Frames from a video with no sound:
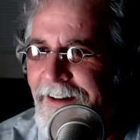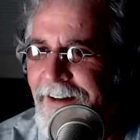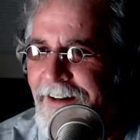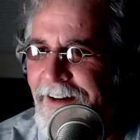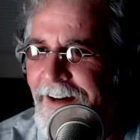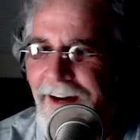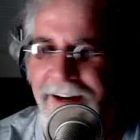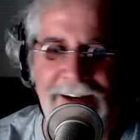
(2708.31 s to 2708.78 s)

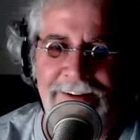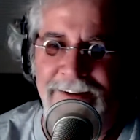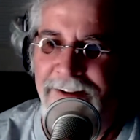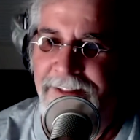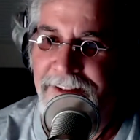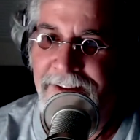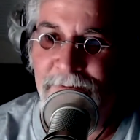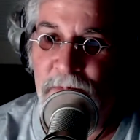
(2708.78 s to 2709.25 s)
I got
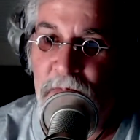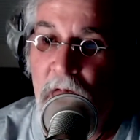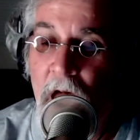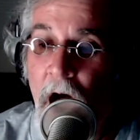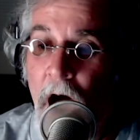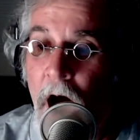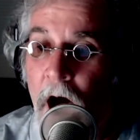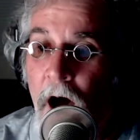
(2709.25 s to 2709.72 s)
nothing.
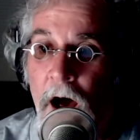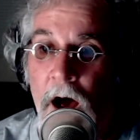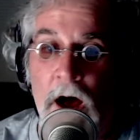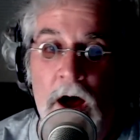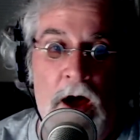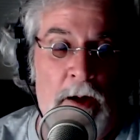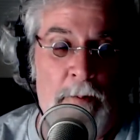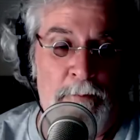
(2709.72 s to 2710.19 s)

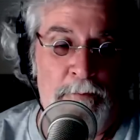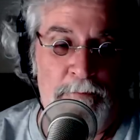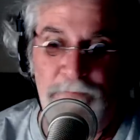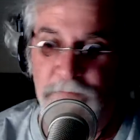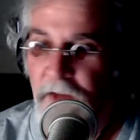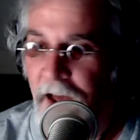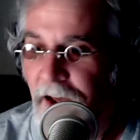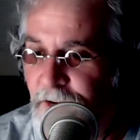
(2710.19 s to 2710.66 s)
Um,
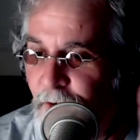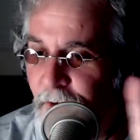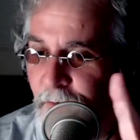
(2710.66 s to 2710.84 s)
I do have